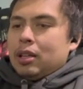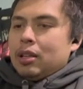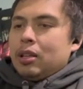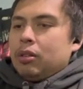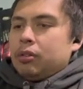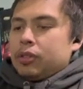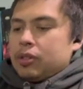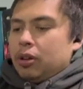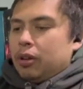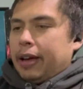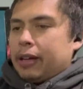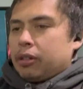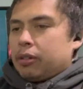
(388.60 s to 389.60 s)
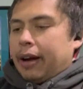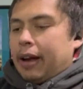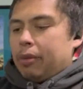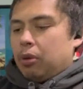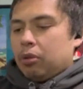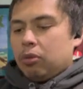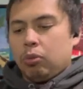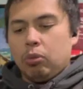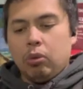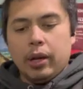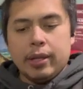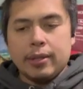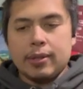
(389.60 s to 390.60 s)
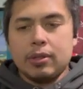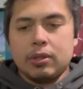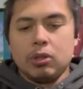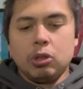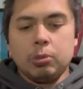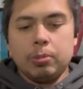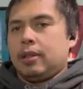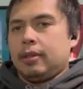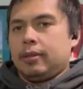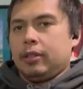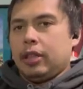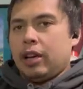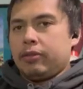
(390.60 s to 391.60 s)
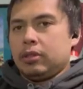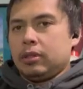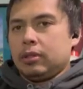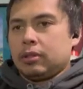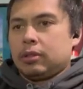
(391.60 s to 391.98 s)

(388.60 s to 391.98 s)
Let's go ahead and grab 1 scoop, level,